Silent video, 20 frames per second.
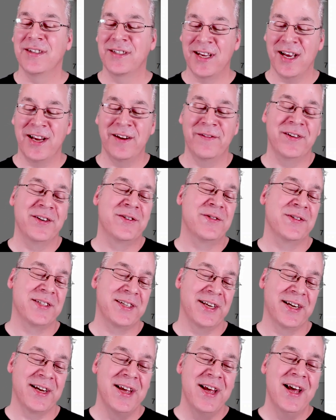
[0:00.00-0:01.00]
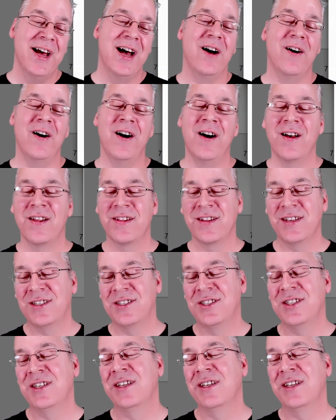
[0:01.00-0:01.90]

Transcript: It's kind of interesting how all these